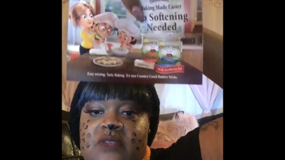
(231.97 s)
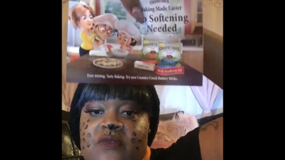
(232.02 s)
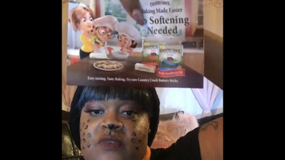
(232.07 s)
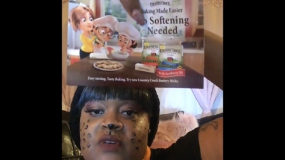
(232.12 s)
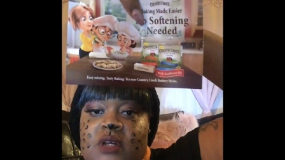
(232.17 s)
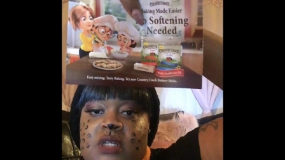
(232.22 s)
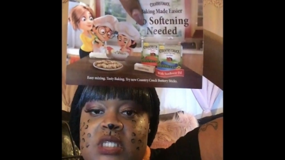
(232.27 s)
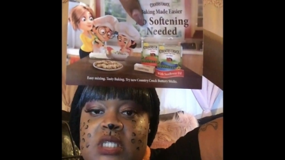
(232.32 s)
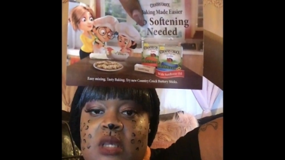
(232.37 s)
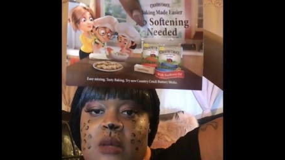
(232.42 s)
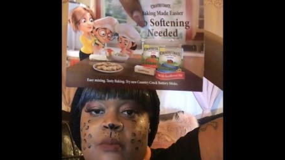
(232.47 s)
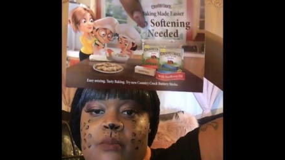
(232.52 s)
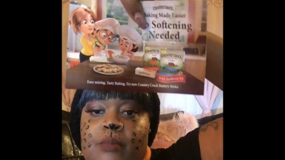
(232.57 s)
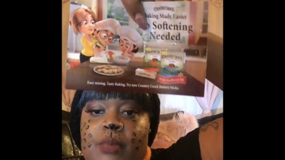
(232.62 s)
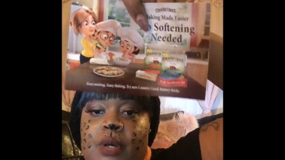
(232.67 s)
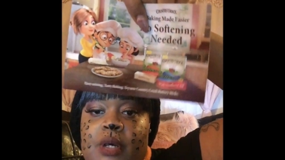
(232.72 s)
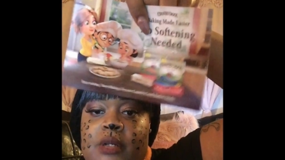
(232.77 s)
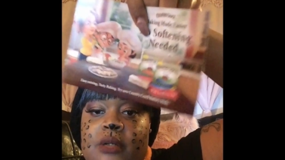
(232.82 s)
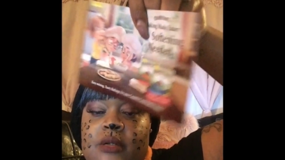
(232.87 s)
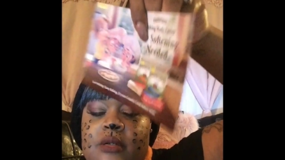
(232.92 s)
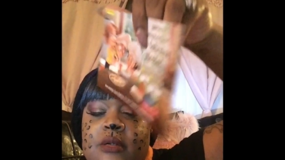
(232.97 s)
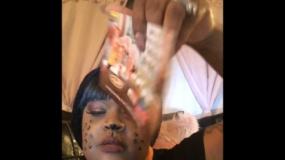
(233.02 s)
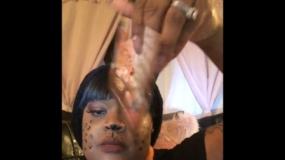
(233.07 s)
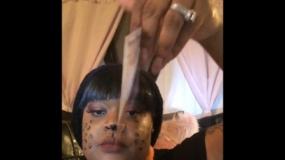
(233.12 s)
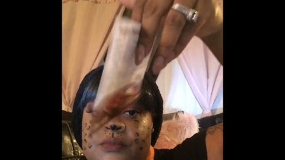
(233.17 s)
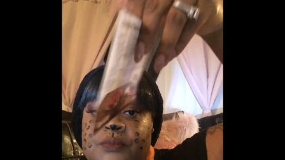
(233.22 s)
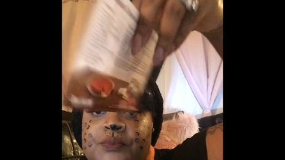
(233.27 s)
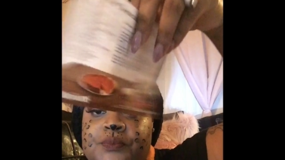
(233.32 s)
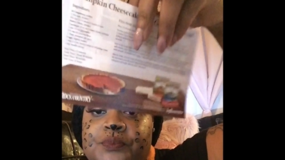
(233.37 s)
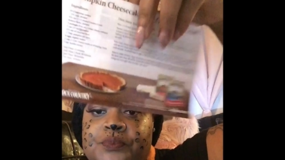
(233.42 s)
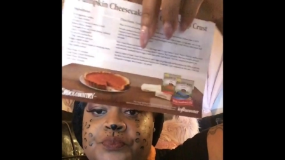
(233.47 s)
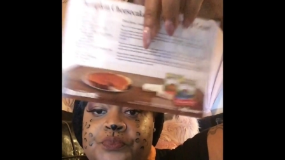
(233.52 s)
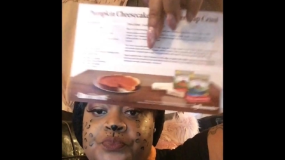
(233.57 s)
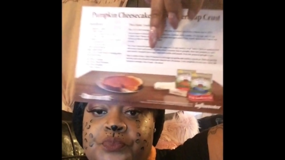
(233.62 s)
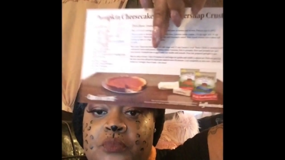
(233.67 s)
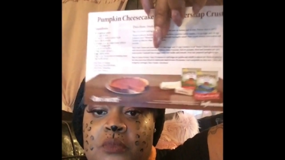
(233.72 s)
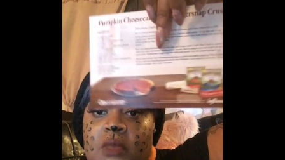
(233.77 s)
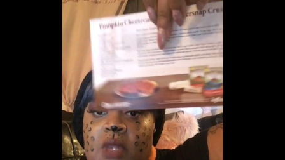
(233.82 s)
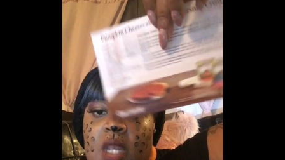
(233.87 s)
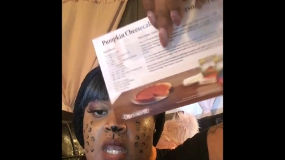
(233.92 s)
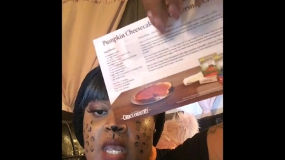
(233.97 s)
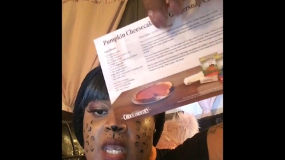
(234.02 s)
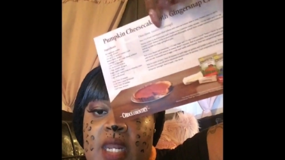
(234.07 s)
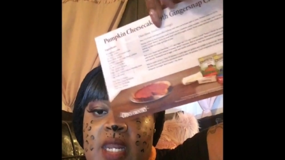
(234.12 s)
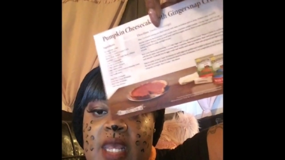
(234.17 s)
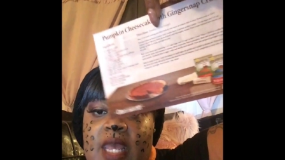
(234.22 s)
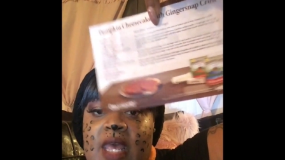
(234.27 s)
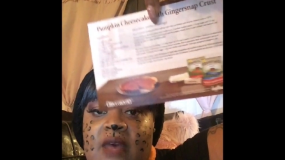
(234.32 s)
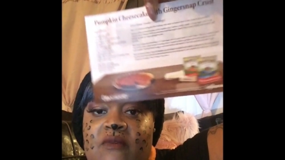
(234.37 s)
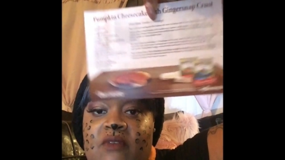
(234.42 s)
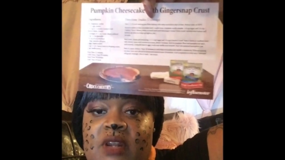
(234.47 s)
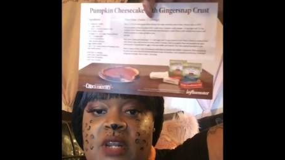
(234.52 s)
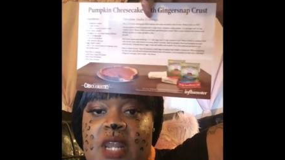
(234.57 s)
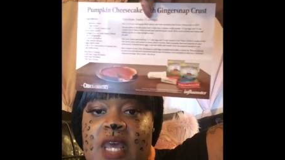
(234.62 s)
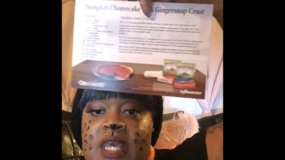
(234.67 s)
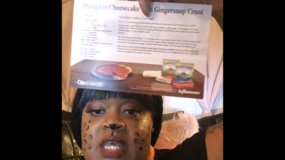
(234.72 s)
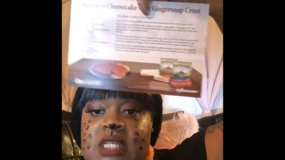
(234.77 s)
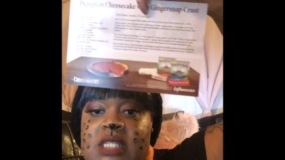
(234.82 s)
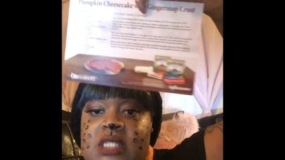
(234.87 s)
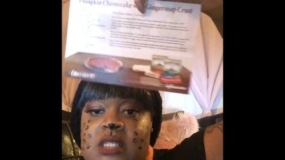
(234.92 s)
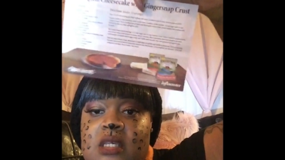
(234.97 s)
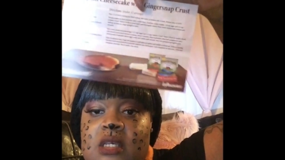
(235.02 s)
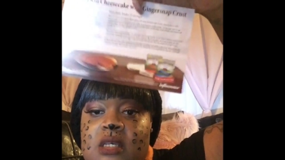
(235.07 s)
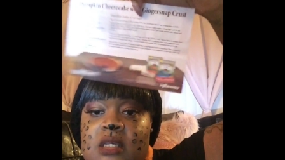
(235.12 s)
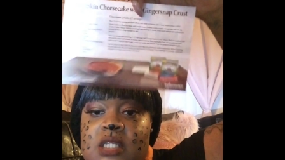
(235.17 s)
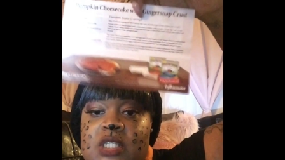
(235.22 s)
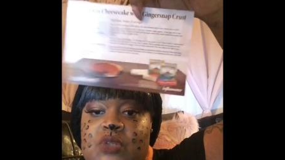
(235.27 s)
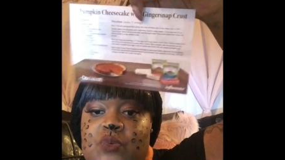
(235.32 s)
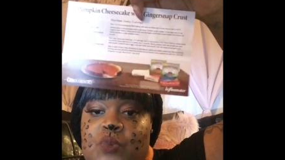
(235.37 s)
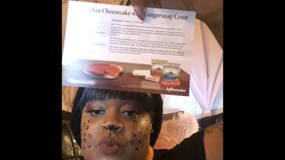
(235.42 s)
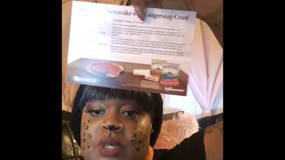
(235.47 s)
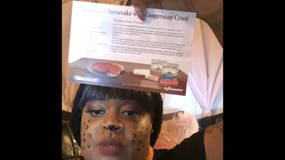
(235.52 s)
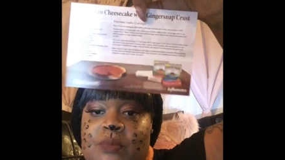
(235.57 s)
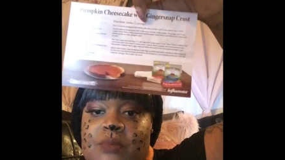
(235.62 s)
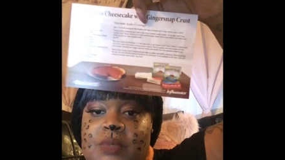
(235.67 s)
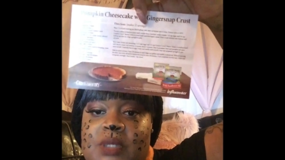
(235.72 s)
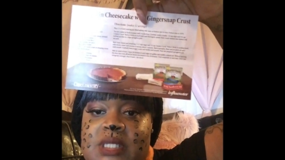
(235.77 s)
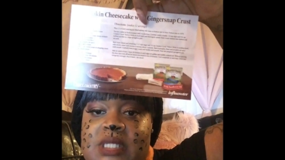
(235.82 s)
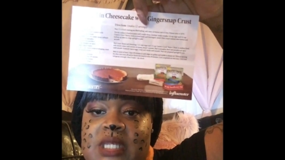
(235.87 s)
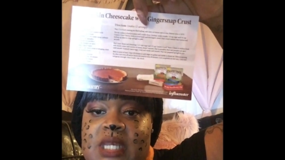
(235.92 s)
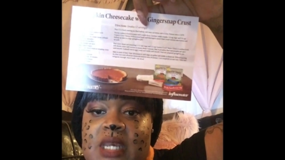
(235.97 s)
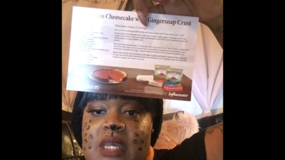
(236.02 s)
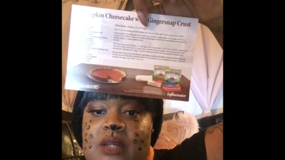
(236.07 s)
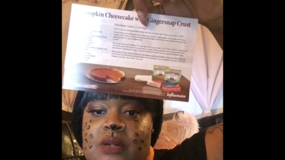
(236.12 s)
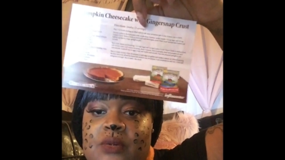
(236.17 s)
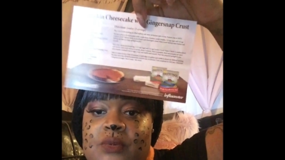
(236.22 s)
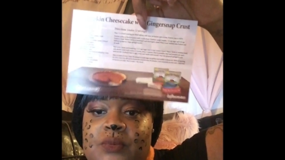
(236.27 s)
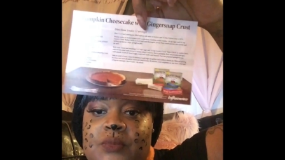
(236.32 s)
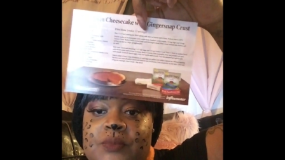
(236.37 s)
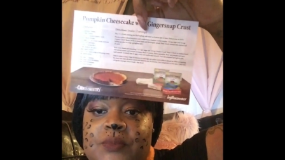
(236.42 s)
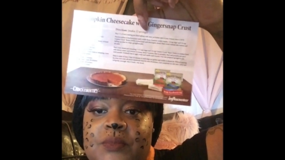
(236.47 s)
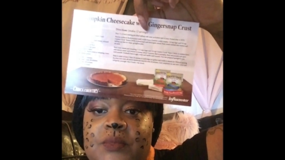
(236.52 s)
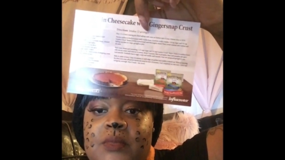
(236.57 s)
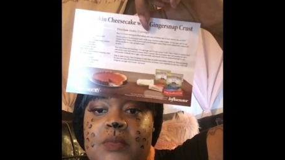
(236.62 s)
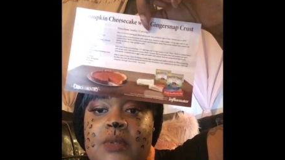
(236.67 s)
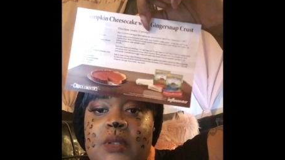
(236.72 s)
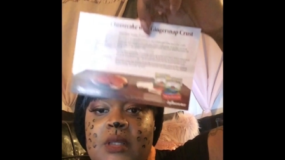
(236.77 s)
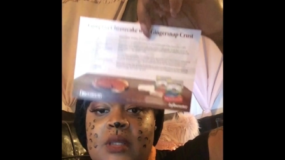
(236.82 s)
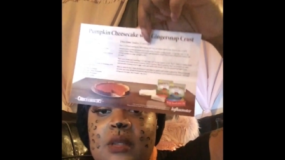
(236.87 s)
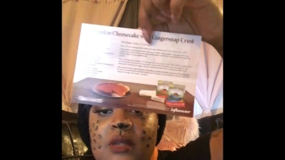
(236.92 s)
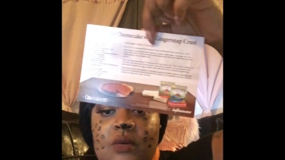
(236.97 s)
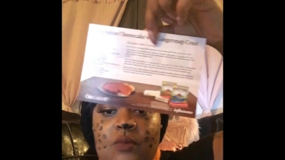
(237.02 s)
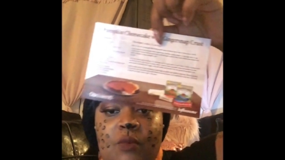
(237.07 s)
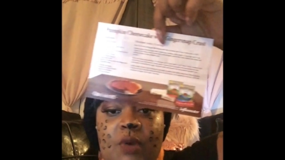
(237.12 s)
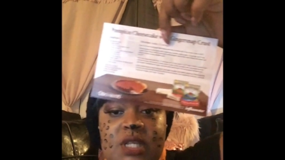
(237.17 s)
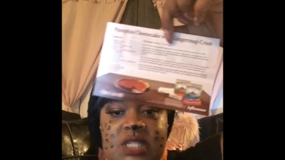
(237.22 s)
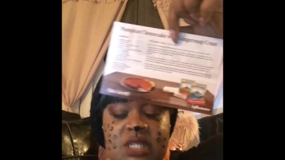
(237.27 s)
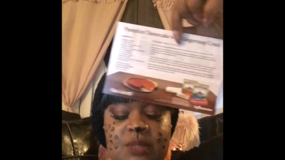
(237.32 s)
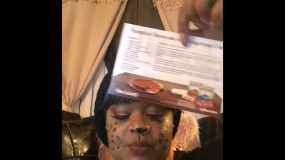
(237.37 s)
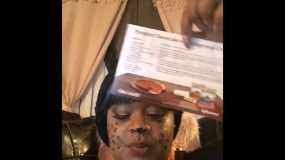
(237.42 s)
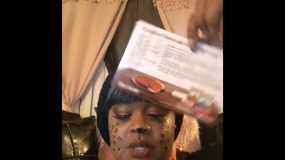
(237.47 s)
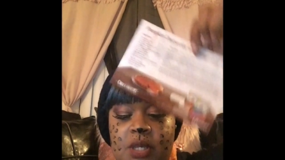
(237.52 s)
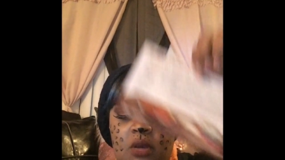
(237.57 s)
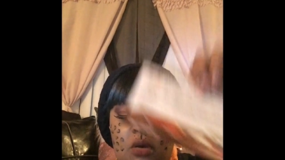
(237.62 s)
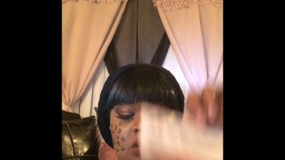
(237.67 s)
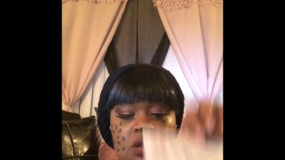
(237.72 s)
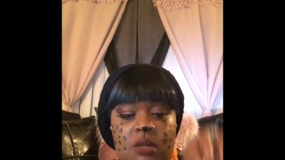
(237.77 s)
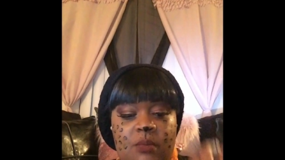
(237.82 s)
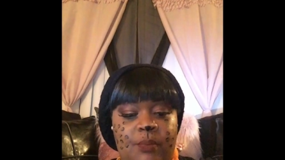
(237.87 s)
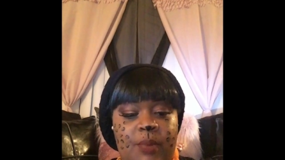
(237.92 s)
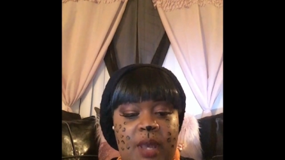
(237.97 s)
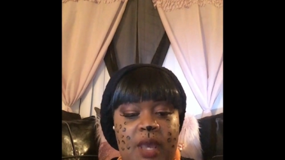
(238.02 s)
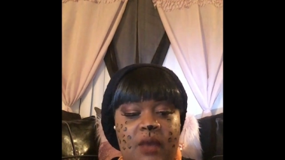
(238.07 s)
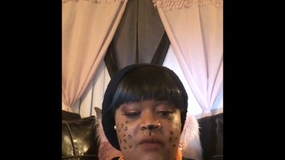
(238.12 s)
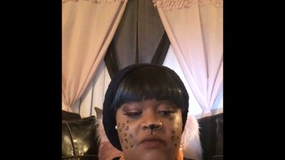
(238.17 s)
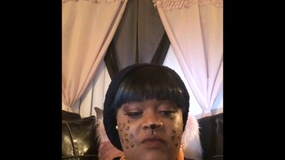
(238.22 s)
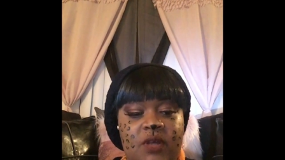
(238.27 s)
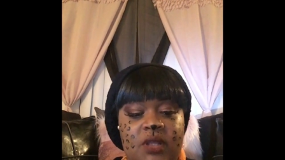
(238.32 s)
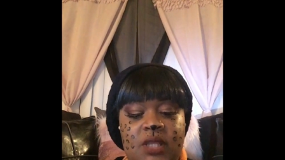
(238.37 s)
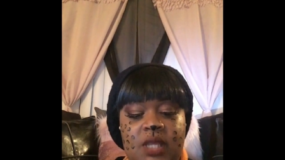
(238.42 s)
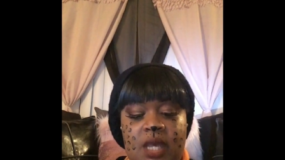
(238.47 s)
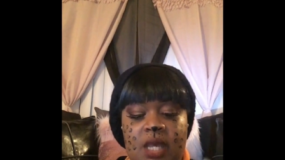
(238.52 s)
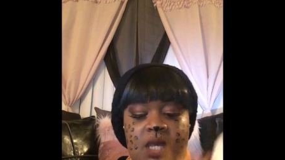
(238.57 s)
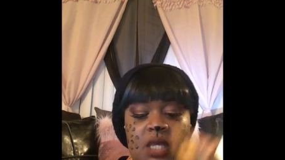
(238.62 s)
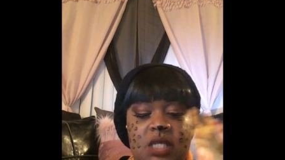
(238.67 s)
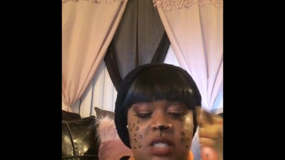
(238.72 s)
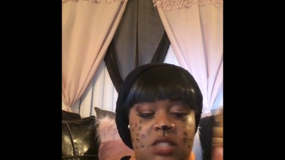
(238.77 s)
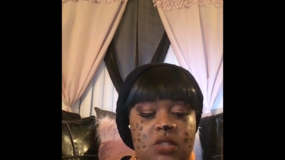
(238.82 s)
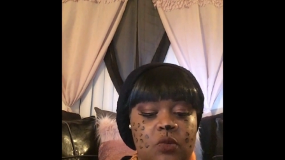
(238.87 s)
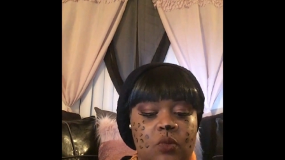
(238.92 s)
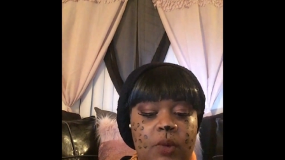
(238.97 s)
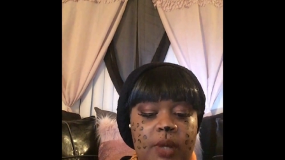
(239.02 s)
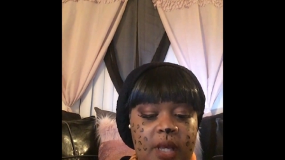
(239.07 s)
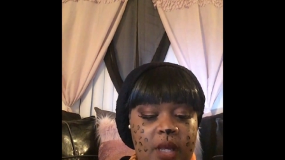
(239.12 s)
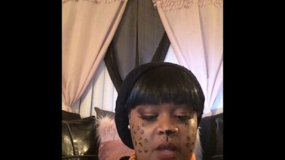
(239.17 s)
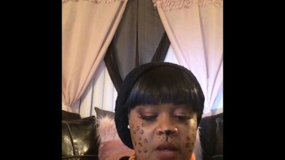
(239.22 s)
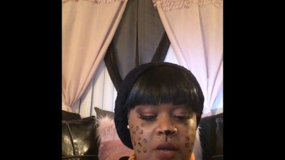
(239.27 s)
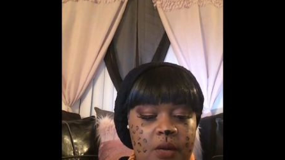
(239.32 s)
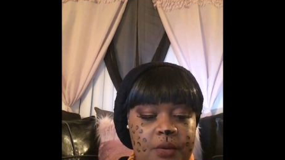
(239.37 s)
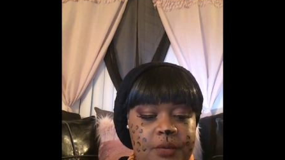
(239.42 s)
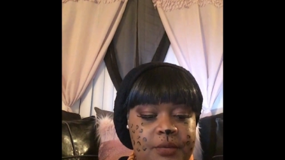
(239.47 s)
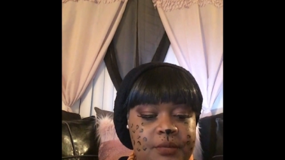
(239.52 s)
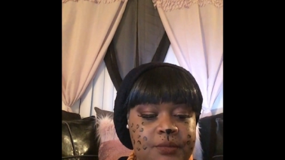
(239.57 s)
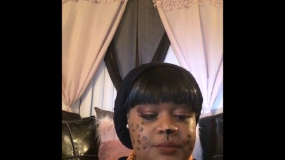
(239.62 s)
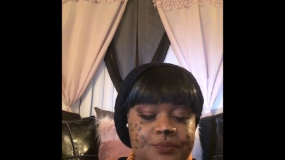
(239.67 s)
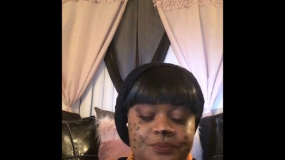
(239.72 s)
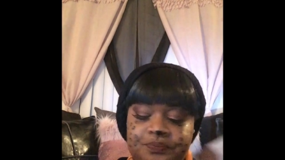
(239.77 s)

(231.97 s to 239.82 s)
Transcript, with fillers: is for some butter. And they have a nice sweet potato recipe on the back for that as well.